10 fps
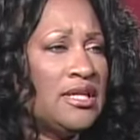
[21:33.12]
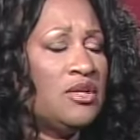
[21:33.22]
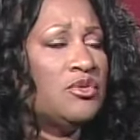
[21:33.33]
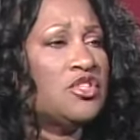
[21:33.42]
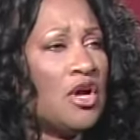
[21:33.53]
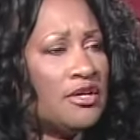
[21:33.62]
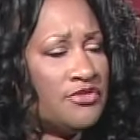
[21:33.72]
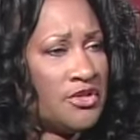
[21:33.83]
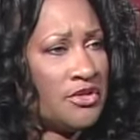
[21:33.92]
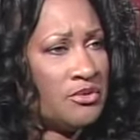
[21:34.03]
that it was
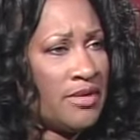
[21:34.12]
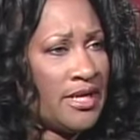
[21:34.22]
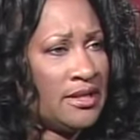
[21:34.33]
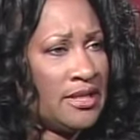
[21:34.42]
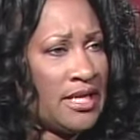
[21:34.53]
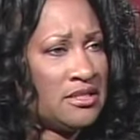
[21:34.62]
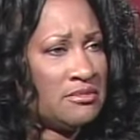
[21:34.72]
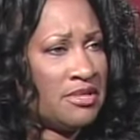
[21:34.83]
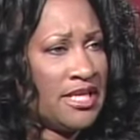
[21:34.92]
hard for her to recognize the